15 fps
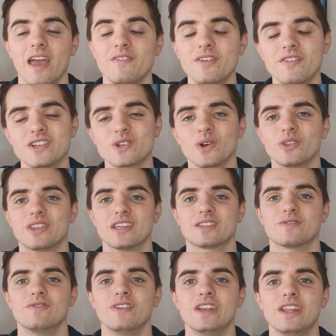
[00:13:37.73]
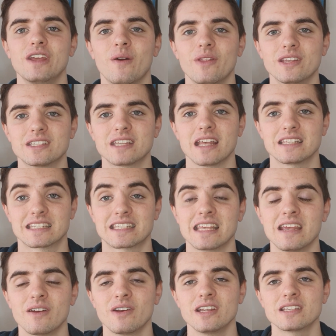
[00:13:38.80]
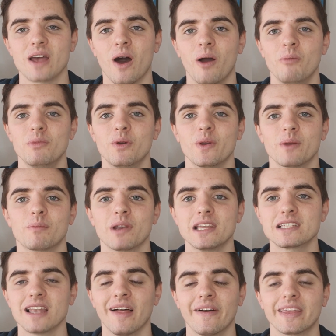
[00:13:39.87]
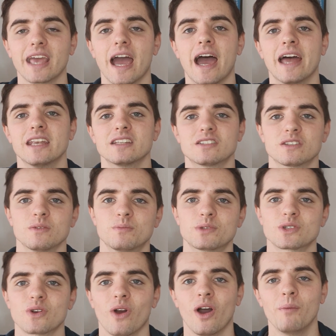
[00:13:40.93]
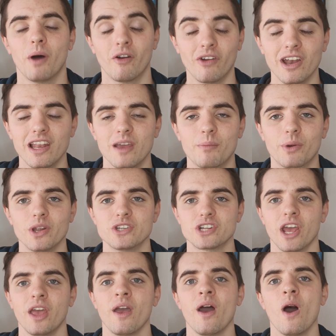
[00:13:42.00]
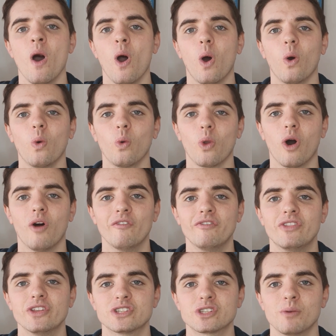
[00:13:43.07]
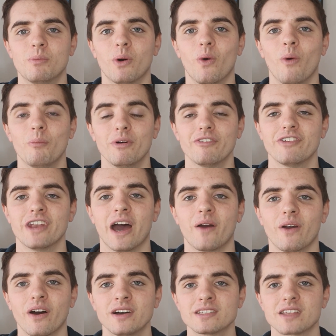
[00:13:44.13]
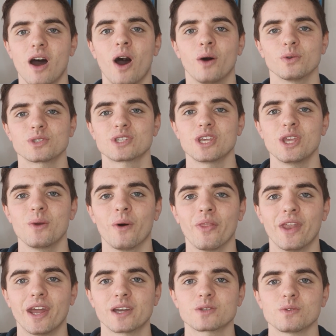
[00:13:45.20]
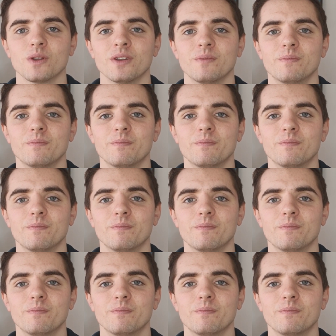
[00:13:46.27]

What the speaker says: If you've enjoyed this video, this series I'm doing, please like and subscribe. I really appreciate all of the support. But for now, guys, I'll see you on the next one.